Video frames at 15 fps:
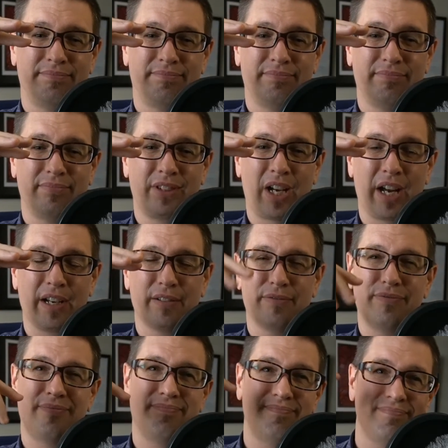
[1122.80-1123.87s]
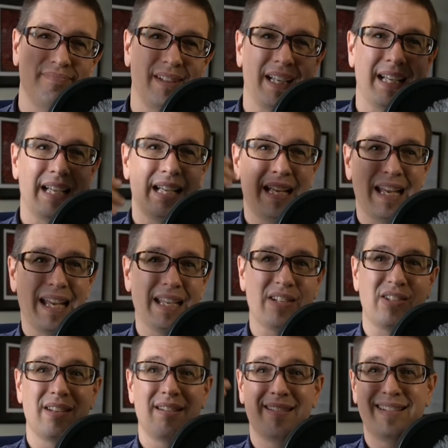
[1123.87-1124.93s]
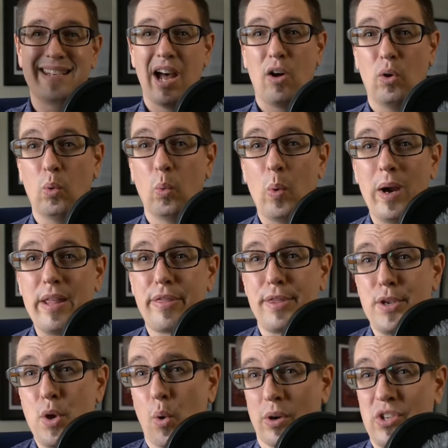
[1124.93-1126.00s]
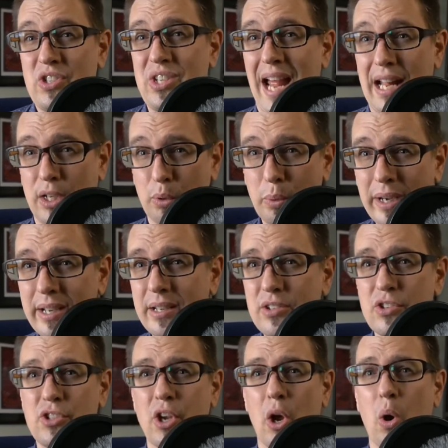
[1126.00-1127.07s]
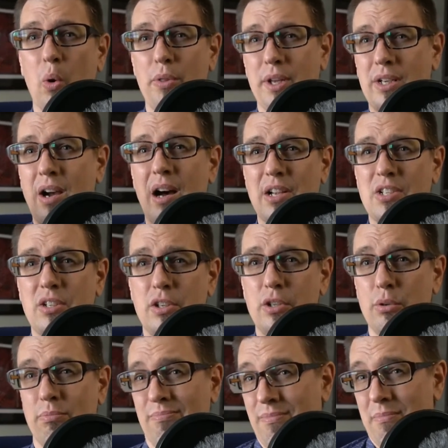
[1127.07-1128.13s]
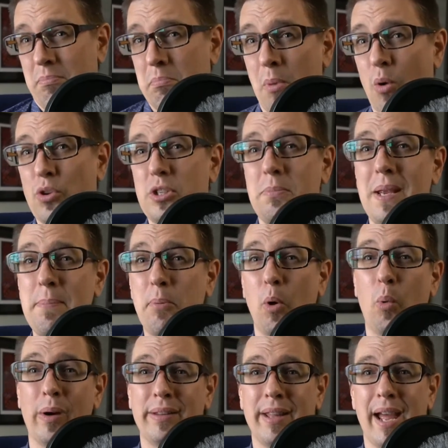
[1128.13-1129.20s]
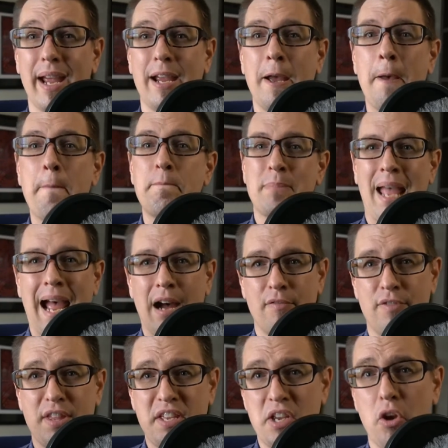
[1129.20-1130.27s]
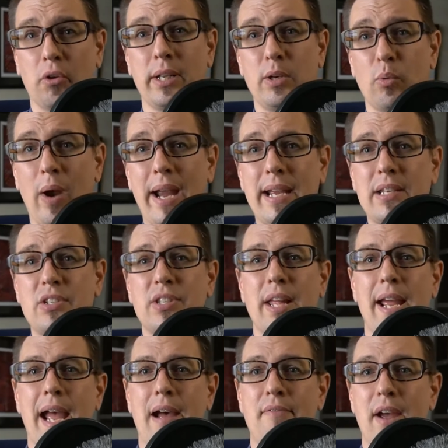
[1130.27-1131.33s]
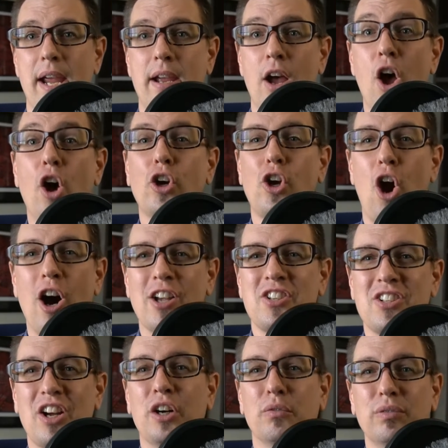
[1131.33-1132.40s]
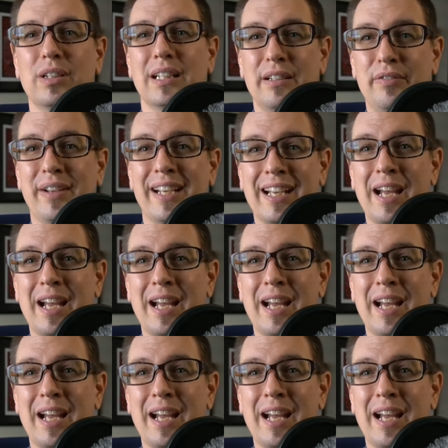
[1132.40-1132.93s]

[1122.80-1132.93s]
kind of is dealt with your salary. So the cost of you, most people, when they have the yearly raise, they have a cost of living